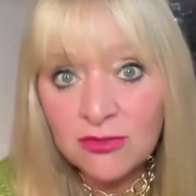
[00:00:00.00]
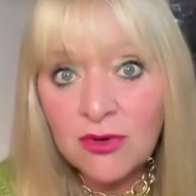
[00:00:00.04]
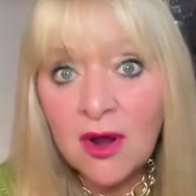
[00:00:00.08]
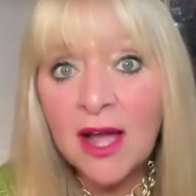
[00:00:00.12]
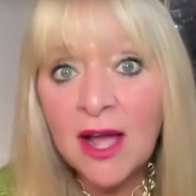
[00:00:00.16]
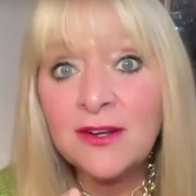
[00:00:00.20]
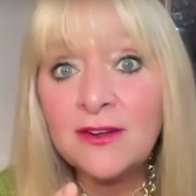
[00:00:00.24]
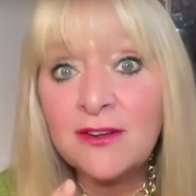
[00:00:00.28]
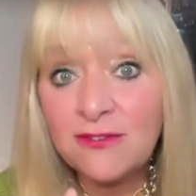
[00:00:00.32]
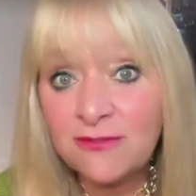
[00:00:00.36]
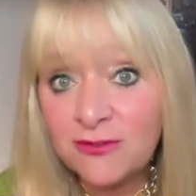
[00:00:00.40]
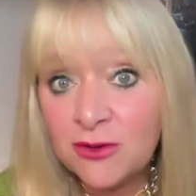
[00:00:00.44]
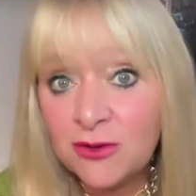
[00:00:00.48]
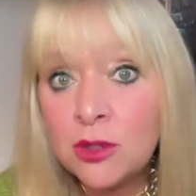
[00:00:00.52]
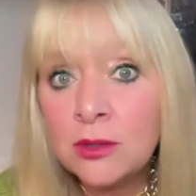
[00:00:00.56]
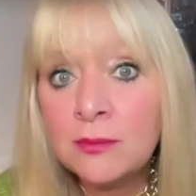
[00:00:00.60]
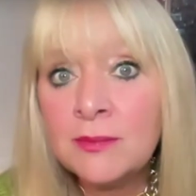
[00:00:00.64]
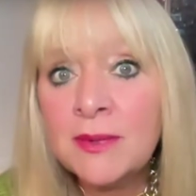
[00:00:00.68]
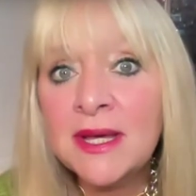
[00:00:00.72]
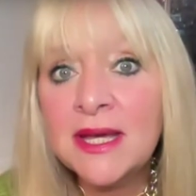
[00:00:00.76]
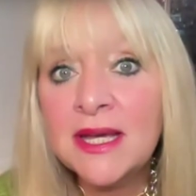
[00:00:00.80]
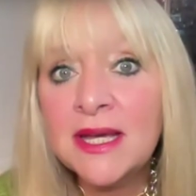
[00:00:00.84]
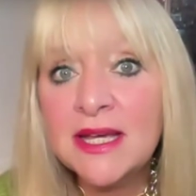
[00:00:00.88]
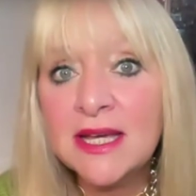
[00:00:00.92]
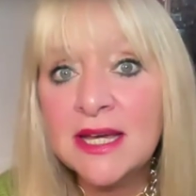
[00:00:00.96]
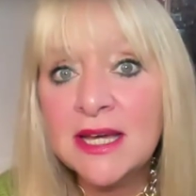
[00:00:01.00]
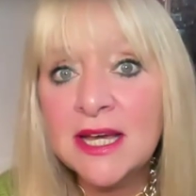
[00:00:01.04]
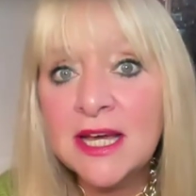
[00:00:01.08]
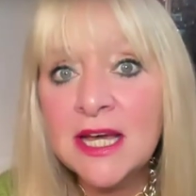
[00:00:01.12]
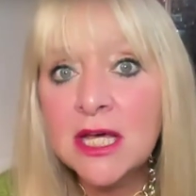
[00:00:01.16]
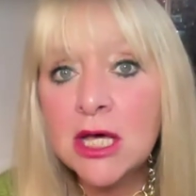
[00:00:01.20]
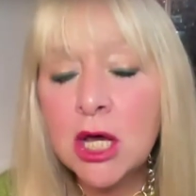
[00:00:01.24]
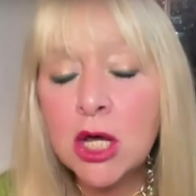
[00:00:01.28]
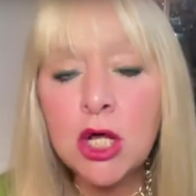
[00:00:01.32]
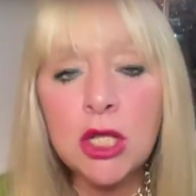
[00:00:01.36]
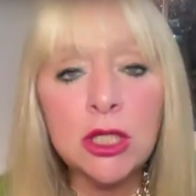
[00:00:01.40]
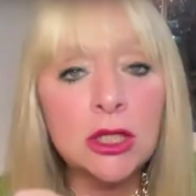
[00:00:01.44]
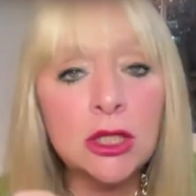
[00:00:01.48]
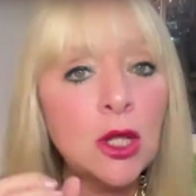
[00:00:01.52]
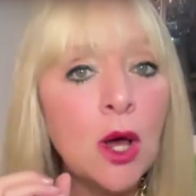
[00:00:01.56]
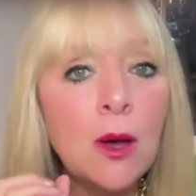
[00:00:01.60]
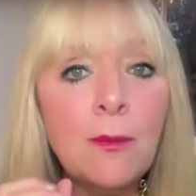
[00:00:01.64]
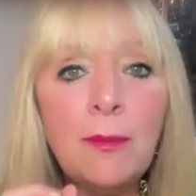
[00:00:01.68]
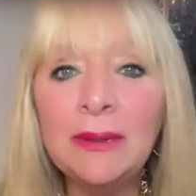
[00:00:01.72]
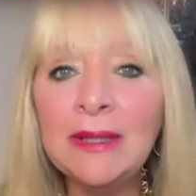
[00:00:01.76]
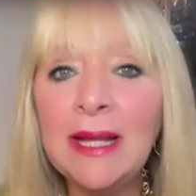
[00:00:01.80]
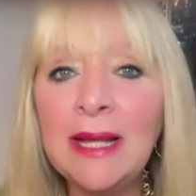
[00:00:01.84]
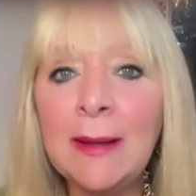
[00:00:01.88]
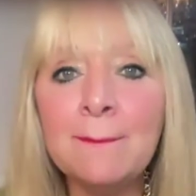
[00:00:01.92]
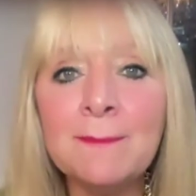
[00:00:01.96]
Reiner Fuellmich, a
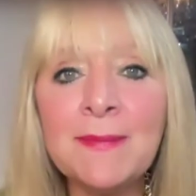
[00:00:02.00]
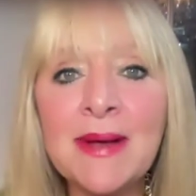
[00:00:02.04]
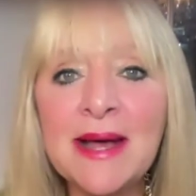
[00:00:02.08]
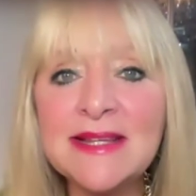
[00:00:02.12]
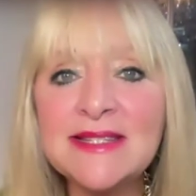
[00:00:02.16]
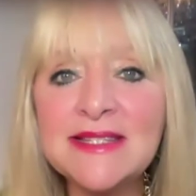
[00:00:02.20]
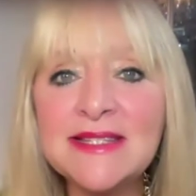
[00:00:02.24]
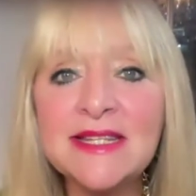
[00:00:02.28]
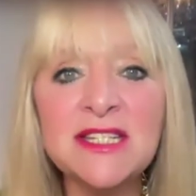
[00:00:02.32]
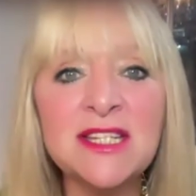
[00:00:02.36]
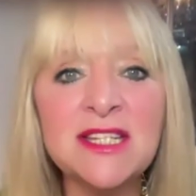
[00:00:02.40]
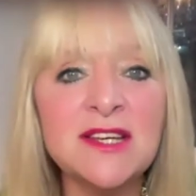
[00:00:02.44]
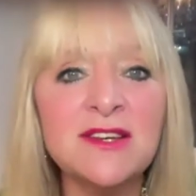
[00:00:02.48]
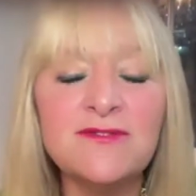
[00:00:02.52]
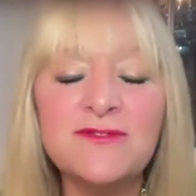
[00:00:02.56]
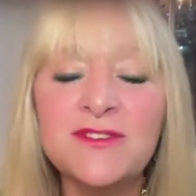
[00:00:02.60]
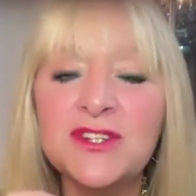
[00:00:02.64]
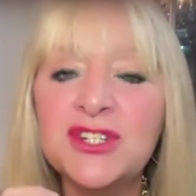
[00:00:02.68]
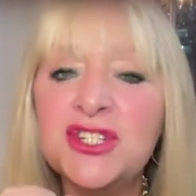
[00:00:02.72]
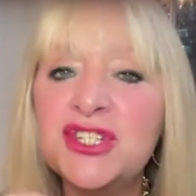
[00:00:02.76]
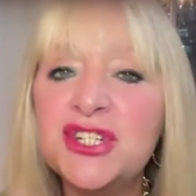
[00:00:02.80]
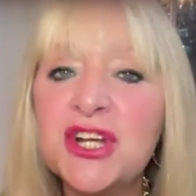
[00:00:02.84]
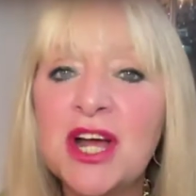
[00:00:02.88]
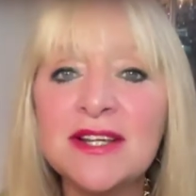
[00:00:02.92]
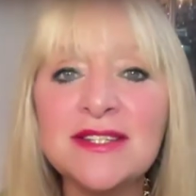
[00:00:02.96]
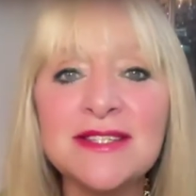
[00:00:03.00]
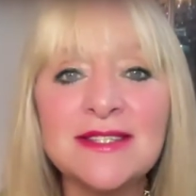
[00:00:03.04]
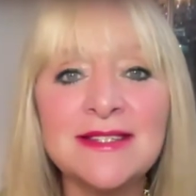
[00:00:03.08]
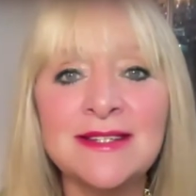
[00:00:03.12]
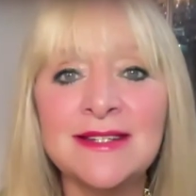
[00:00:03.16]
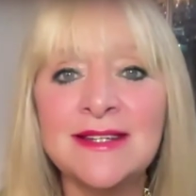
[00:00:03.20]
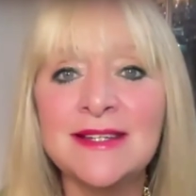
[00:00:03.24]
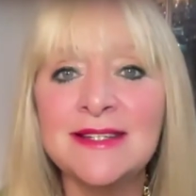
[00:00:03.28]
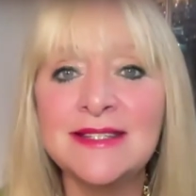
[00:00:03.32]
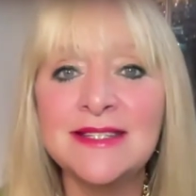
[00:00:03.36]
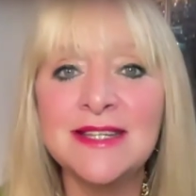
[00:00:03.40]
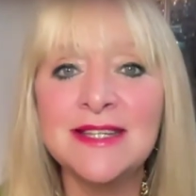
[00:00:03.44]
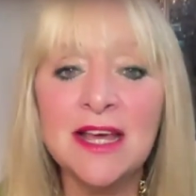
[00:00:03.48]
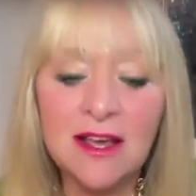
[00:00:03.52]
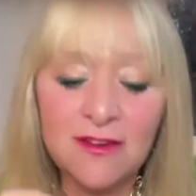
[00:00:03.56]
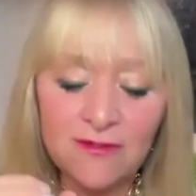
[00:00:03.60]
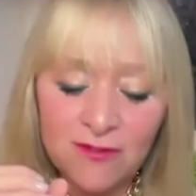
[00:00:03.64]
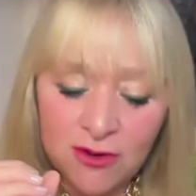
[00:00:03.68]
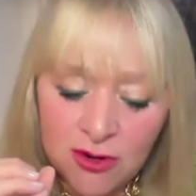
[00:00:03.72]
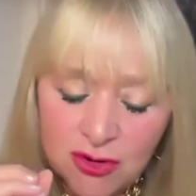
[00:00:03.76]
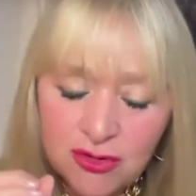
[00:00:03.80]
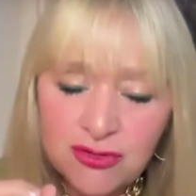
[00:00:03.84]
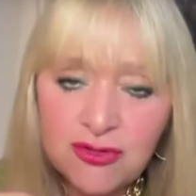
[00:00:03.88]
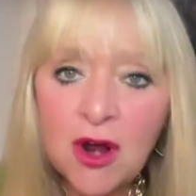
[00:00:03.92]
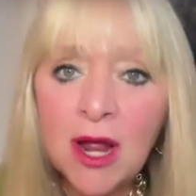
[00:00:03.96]
global ambassador for justice,
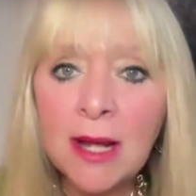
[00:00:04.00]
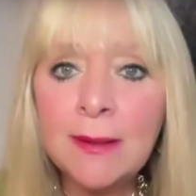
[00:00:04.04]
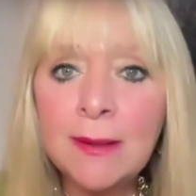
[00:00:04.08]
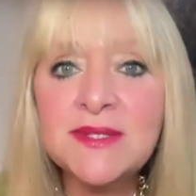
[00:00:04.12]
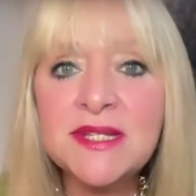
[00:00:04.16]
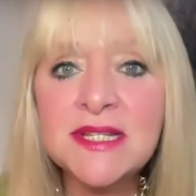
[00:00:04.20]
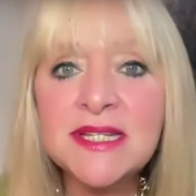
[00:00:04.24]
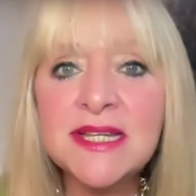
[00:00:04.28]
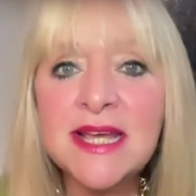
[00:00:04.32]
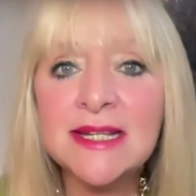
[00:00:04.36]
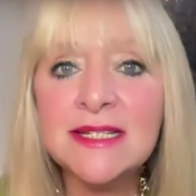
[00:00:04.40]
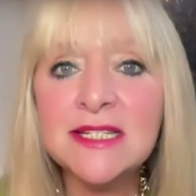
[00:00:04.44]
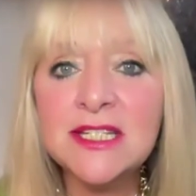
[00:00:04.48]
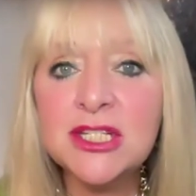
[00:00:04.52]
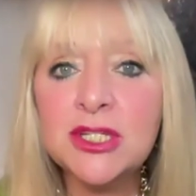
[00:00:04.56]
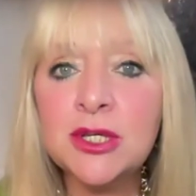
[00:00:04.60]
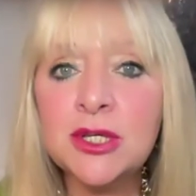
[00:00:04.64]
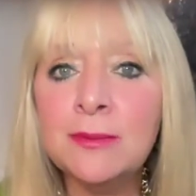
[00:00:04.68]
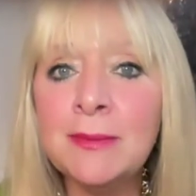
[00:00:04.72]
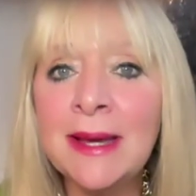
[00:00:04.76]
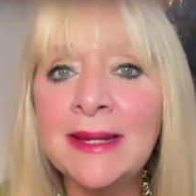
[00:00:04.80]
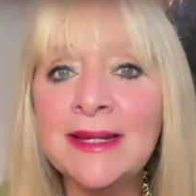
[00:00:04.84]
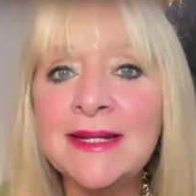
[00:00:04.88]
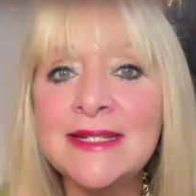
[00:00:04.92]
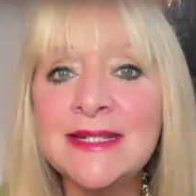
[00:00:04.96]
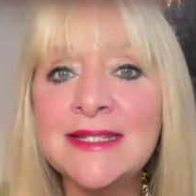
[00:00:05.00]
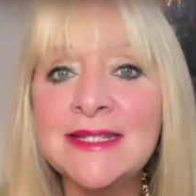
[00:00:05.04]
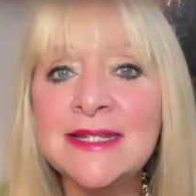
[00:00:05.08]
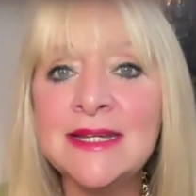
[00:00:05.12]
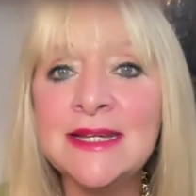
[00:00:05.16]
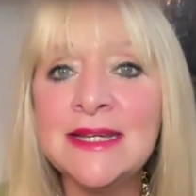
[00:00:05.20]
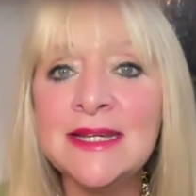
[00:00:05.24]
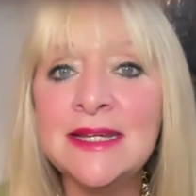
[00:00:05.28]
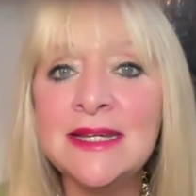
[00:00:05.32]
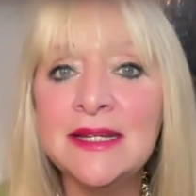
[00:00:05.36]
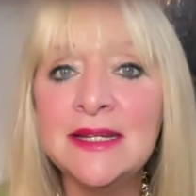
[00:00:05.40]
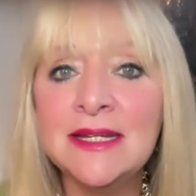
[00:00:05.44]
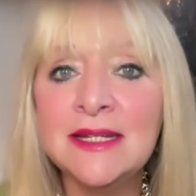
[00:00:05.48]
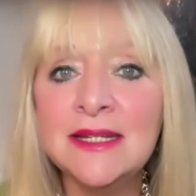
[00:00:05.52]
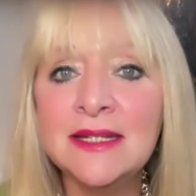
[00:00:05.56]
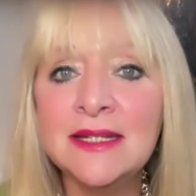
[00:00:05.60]
for crimes against humanity,